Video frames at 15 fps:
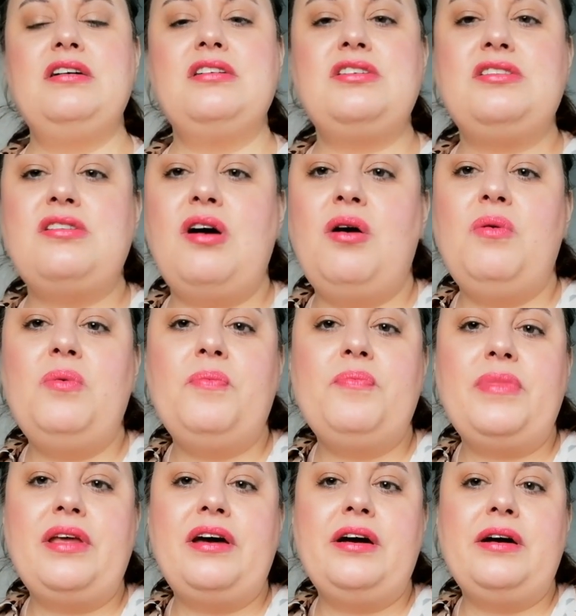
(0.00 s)
So
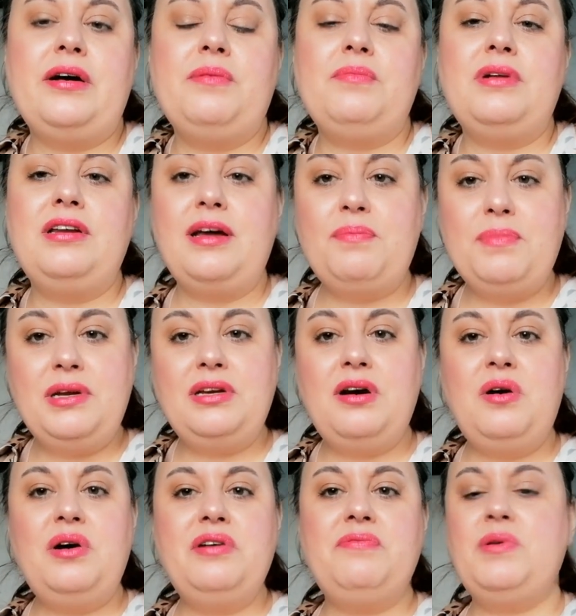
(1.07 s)
let me
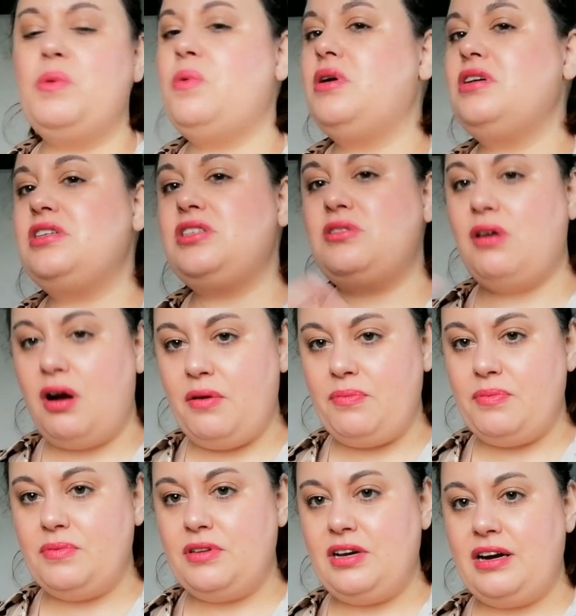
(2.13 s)
know if you want to start
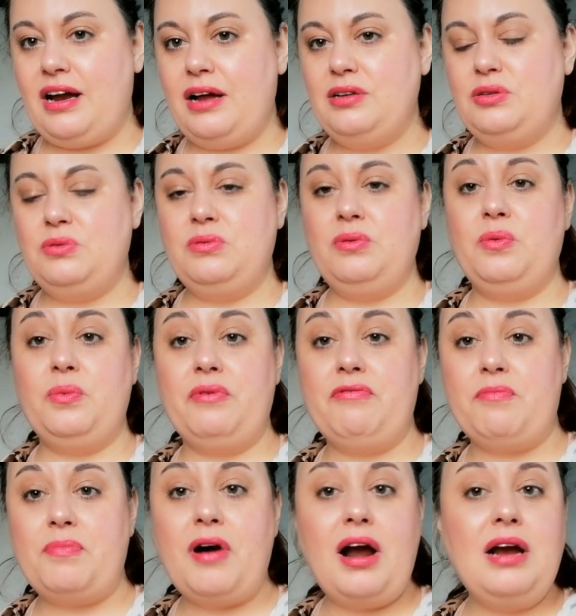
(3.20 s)
that I'm doing
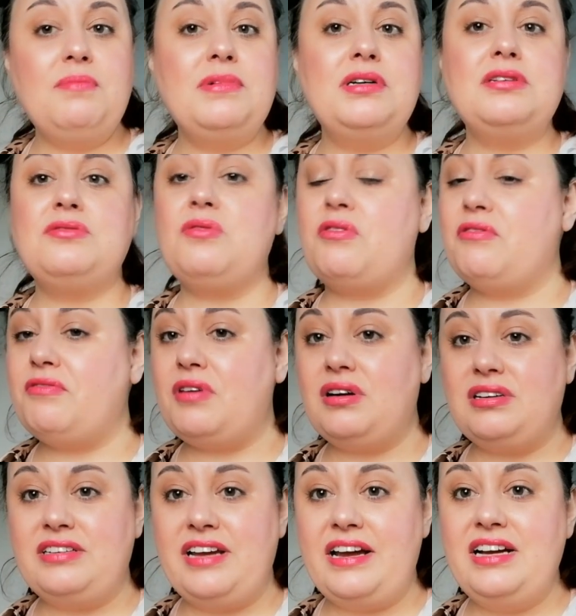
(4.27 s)
with primers or
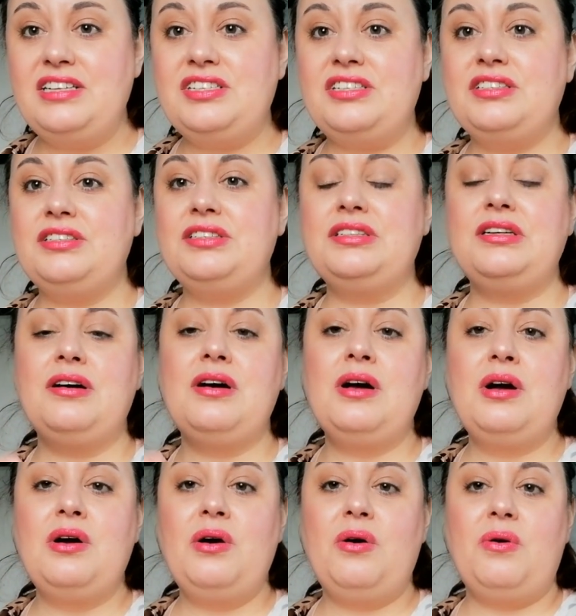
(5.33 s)
foundation
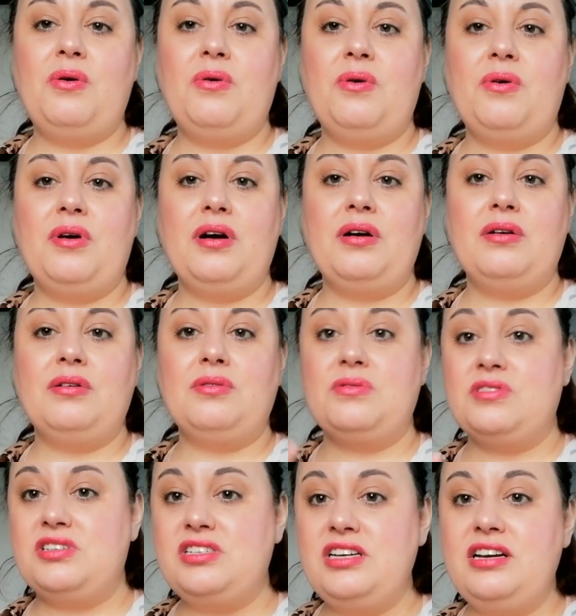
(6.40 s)
or
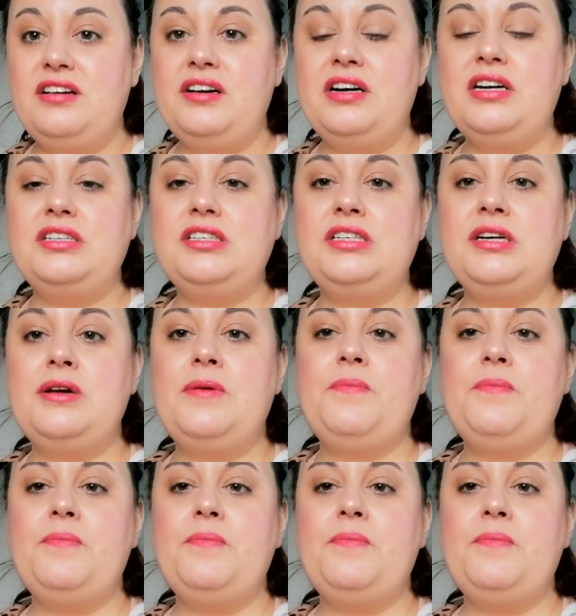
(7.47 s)
concealers.